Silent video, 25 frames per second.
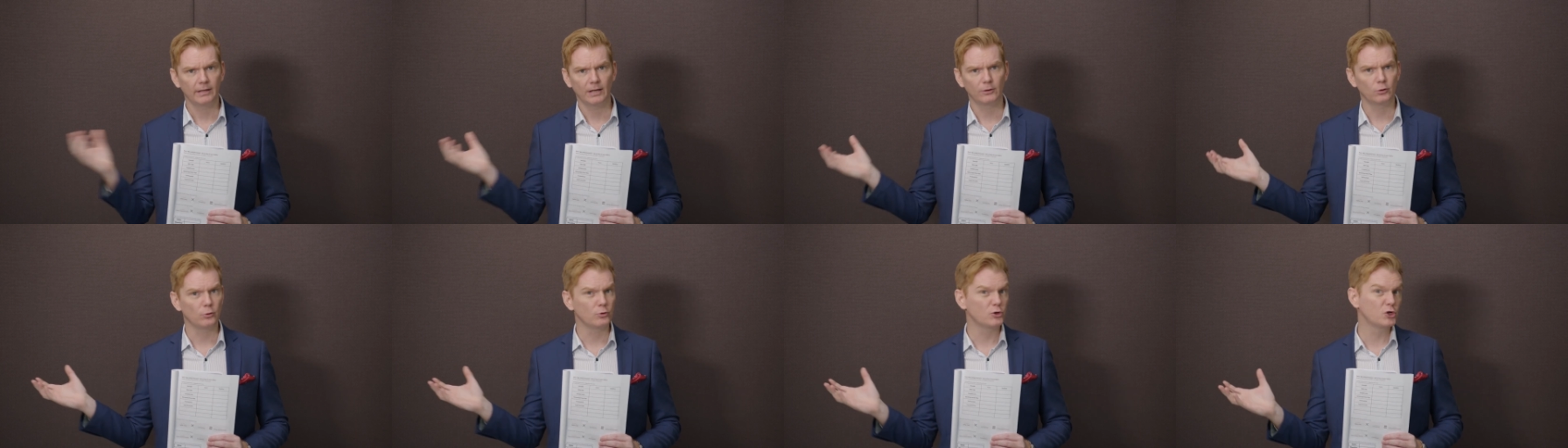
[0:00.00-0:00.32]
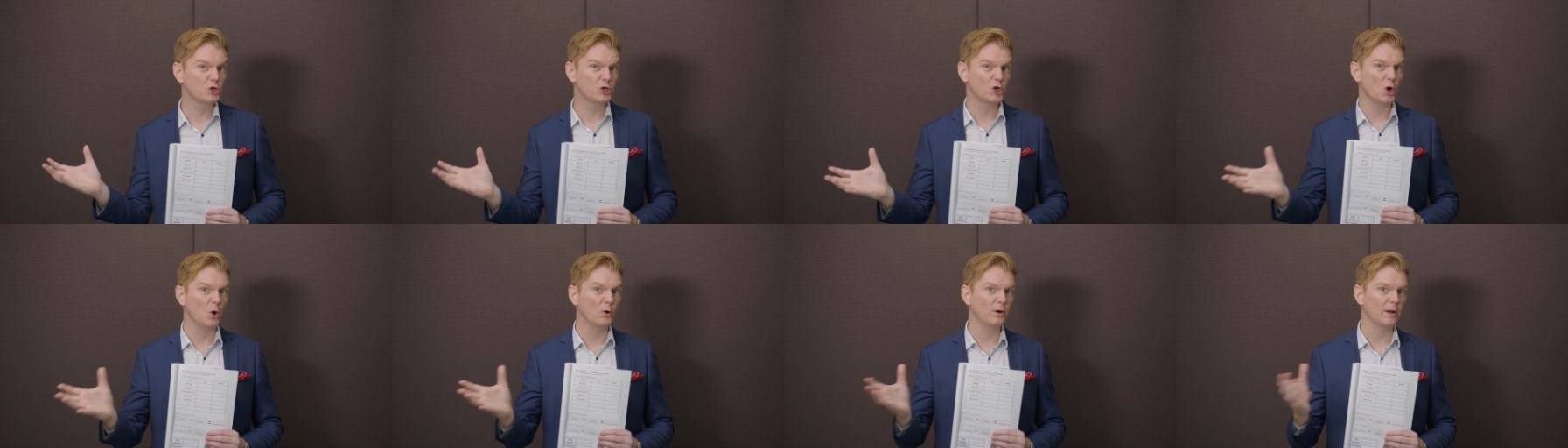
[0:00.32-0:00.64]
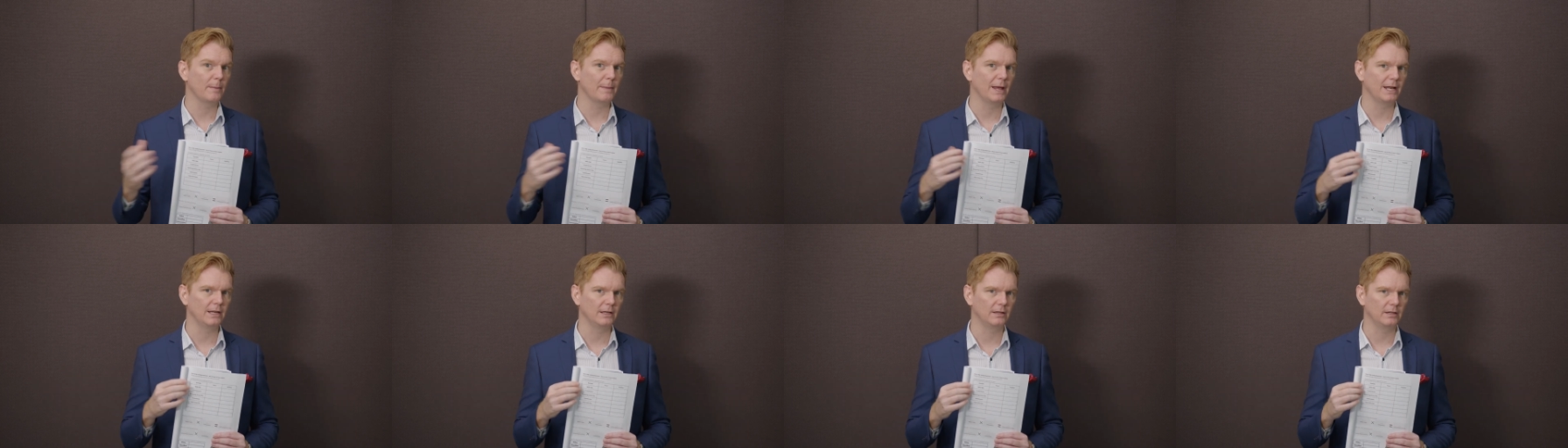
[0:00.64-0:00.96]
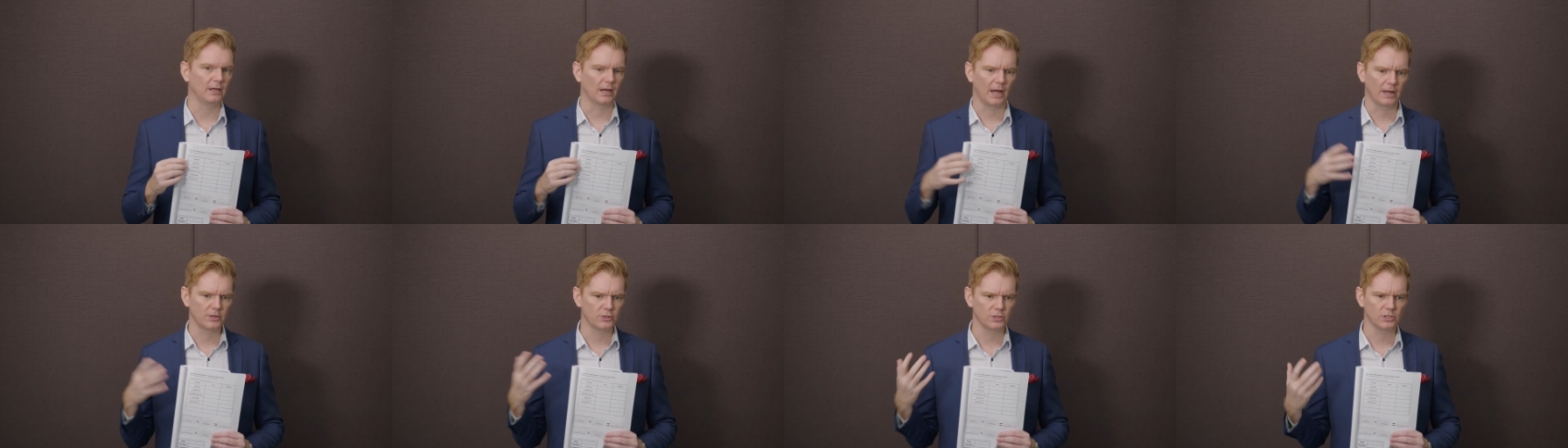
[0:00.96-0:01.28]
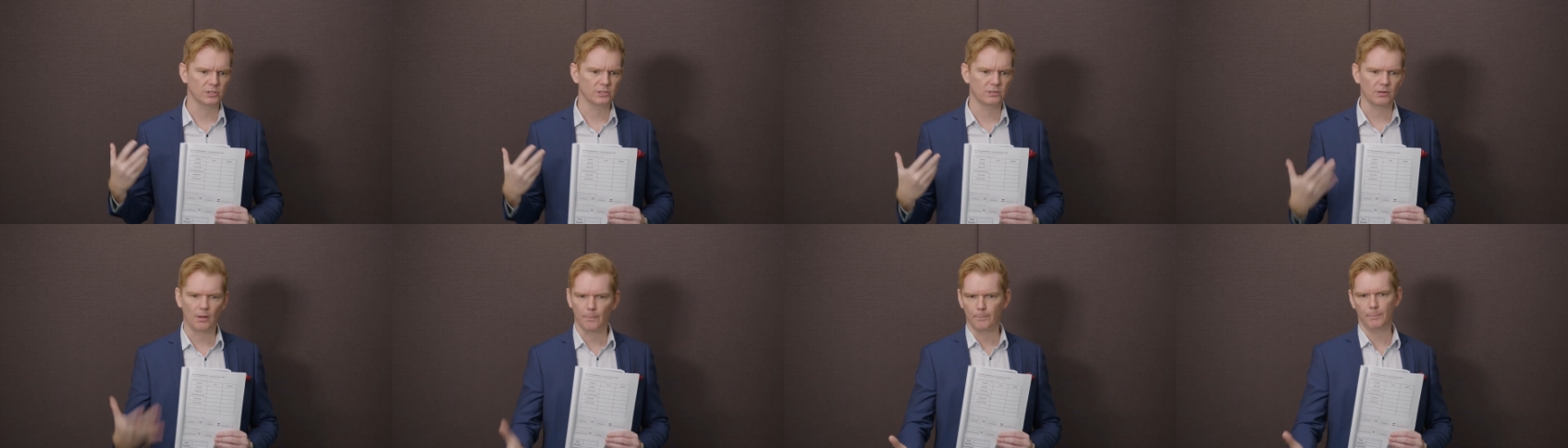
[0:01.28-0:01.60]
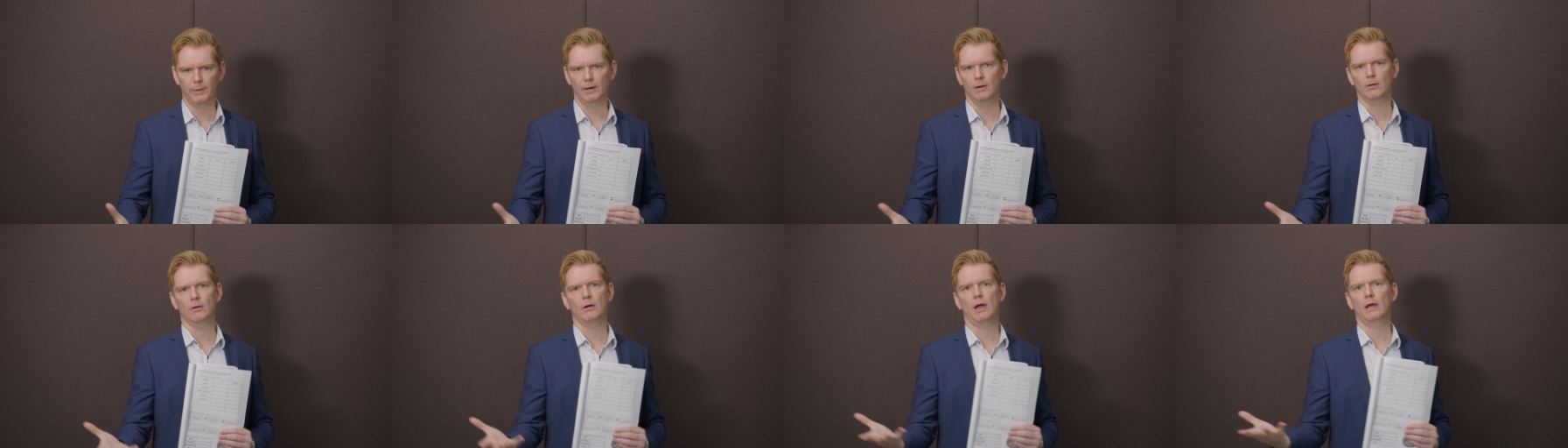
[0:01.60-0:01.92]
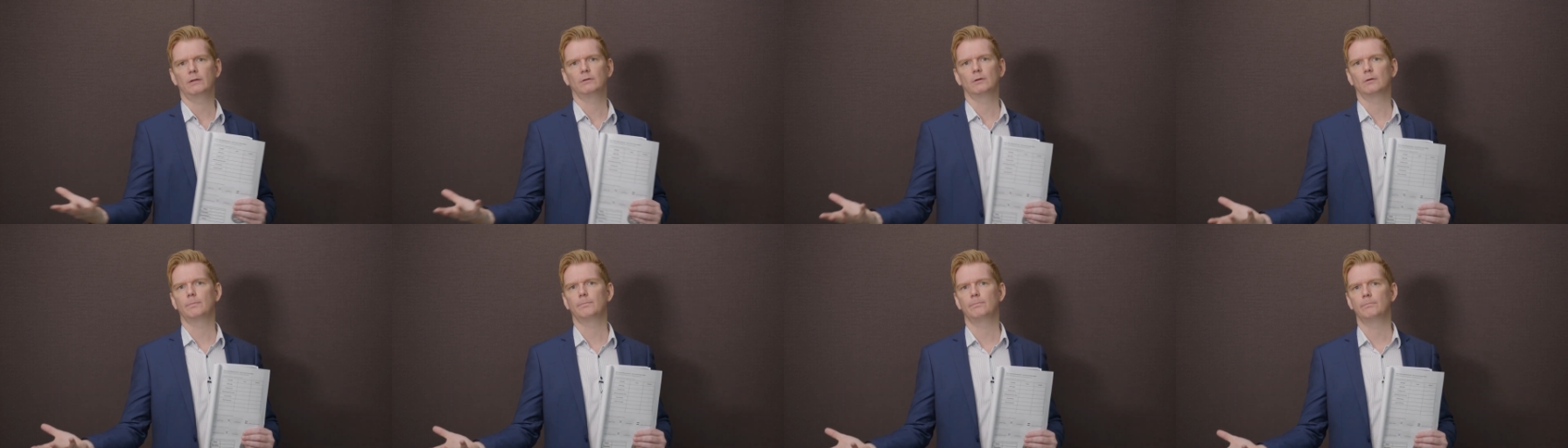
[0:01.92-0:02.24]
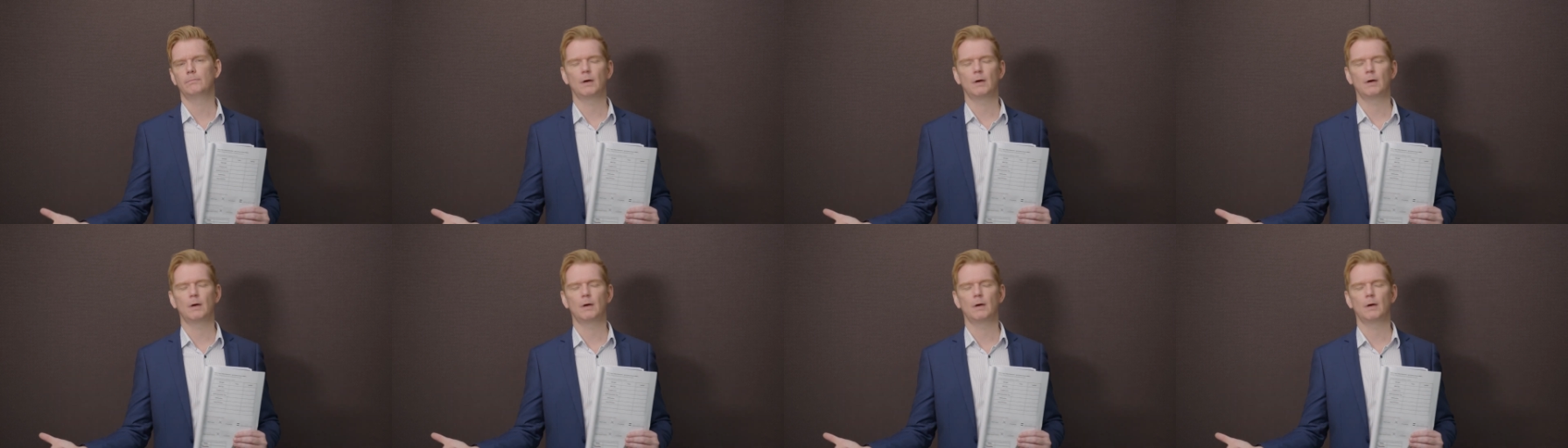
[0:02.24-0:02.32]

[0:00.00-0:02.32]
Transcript: I don't show them anything. I just appear at the